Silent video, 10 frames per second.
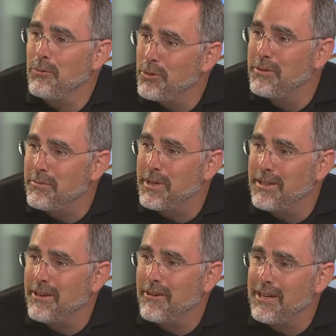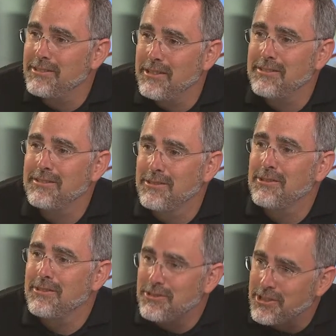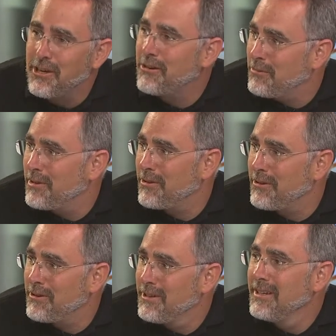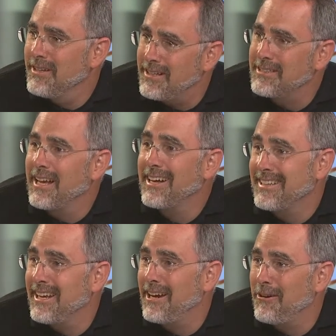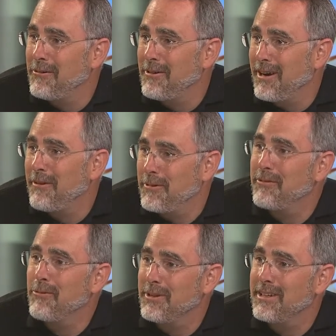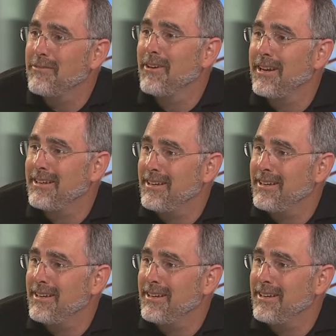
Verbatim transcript: wouldn't be there, I just shared with her exactly how I would have written if I